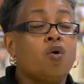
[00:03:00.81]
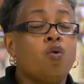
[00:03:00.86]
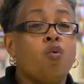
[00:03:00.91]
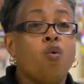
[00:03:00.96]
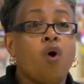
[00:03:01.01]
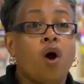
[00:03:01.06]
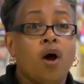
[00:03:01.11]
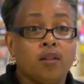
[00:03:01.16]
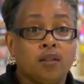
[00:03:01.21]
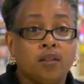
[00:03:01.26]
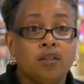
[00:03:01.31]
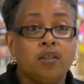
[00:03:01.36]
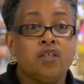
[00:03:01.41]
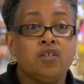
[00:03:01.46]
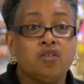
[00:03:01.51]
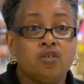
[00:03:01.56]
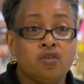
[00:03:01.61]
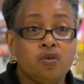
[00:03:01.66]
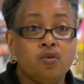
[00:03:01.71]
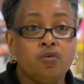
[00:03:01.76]

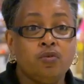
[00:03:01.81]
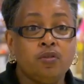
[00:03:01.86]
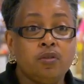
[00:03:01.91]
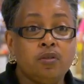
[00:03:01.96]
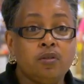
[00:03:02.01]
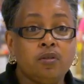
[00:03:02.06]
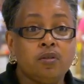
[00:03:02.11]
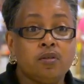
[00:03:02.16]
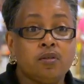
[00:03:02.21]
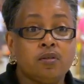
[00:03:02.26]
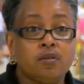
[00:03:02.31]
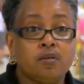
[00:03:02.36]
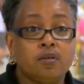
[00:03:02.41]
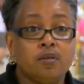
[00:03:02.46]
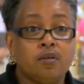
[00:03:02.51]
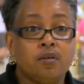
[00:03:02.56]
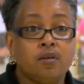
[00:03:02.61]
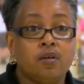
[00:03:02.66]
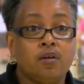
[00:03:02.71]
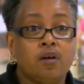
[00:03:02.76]
Quality students
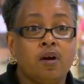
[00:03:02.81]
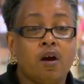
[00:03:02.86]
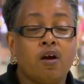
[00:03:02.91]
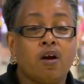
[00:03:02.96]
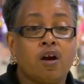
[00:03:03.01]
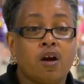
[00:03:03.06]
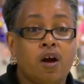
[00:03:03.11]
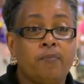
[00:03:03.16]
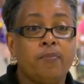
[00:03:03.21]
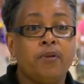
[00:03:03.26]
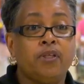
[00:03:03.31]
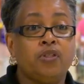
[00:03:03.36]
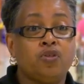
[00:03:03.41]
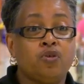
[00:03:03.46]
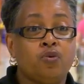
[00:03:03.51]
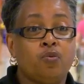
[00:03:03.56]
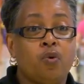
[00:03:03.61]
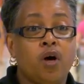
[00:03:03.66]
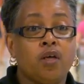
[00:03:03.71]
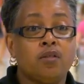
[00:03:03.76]
are coming
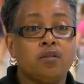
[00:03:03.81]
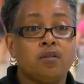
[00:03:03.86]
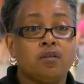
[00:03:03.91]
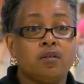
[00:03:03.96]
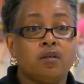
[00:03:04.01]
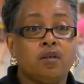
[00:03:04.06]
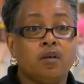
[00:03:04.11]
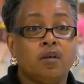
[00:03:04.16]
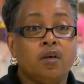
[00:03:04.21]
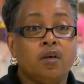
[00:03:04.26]
to us,